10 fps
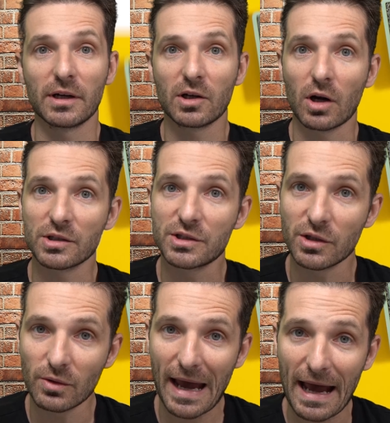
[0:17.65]
credit cards do
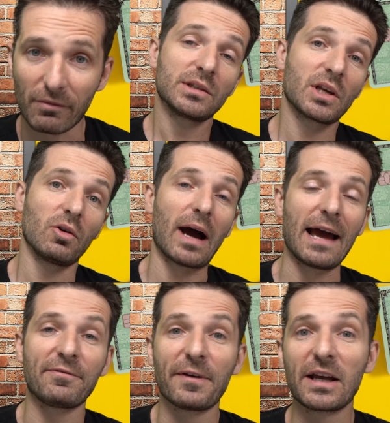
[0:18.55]
you have? So
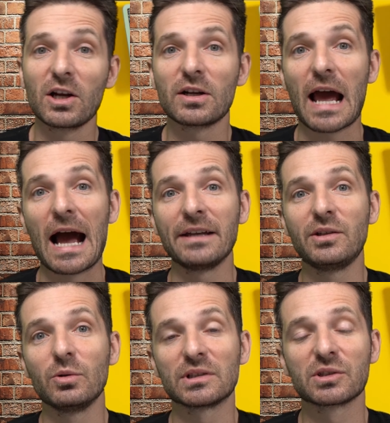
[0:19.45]
I figured I'd
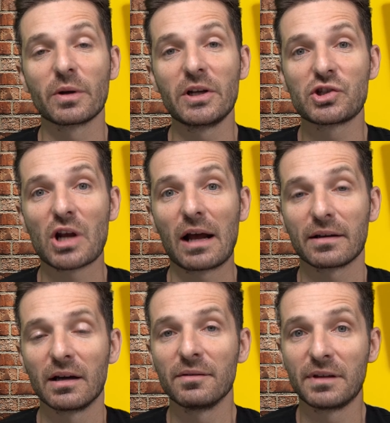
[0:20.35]
do a screenshot
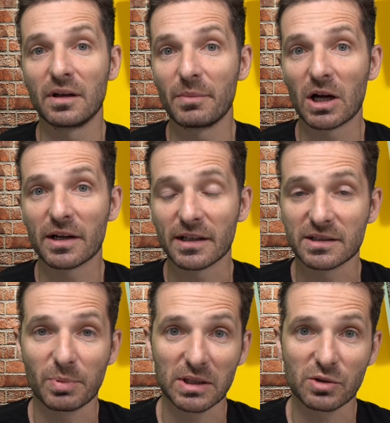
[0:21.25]
of the American
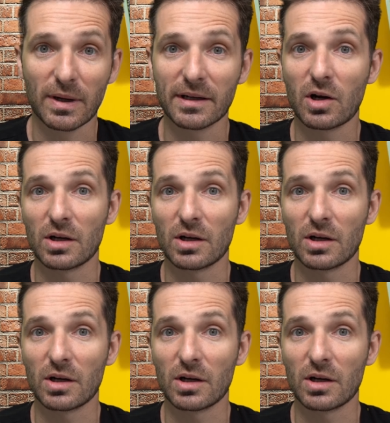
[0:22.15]
Express credit